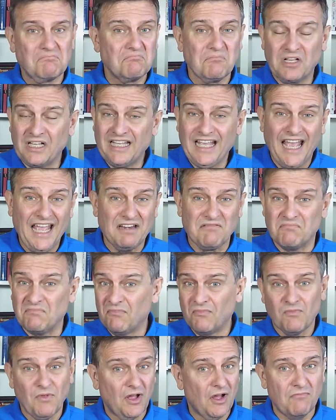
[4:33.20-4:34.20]
Again,
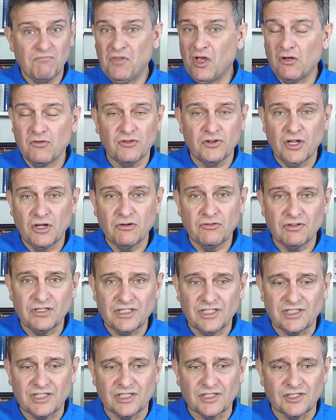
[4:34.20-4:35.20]
no
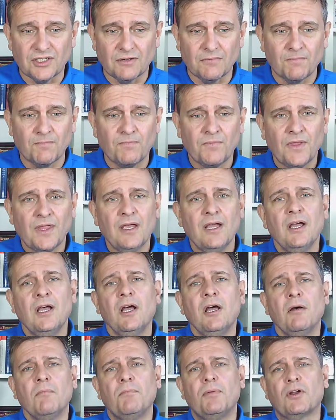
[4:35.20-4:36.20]
criticism,
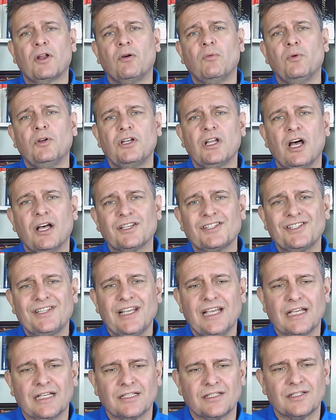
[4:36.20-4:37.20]
but I would ask
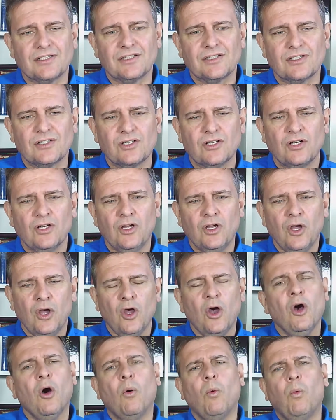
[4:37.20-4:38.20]
this:
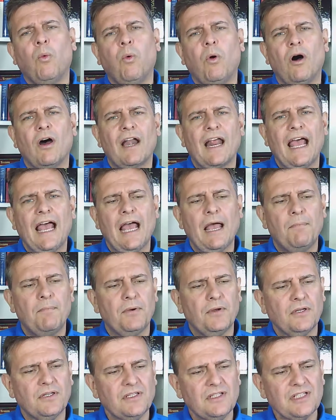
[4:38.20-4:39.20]
what
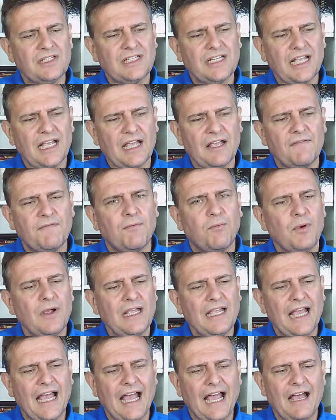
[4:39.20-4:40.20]
happens if
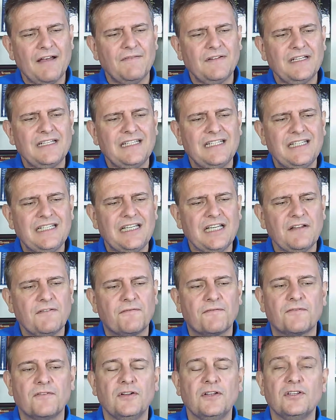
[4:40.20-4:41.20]
we have a
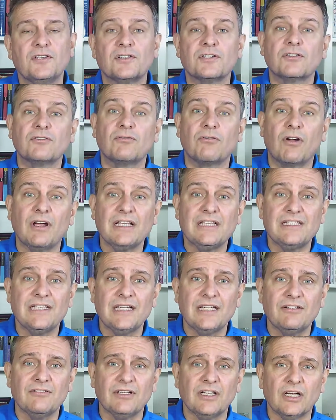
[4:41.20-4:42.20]
different
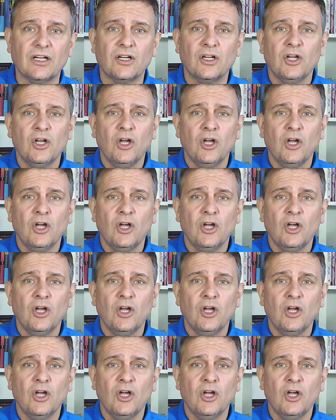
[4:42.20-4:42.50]
criteria?